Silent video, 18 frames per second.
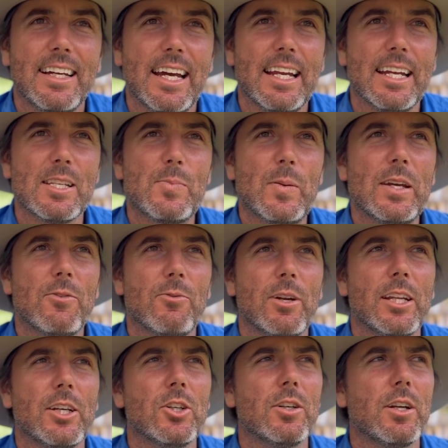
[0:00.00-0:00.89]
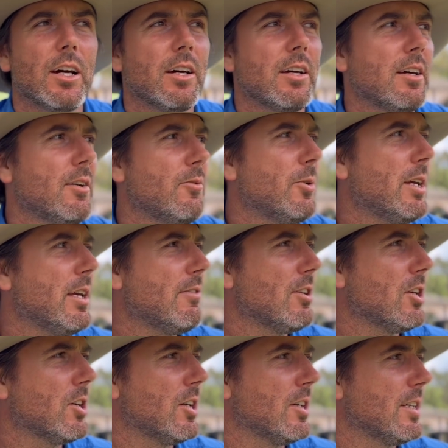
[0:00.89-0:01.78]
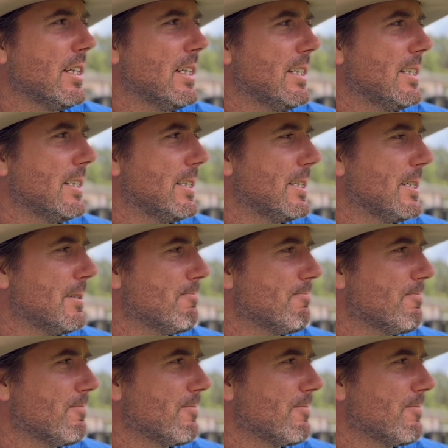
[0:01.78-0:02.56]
And it's been really good. We even got the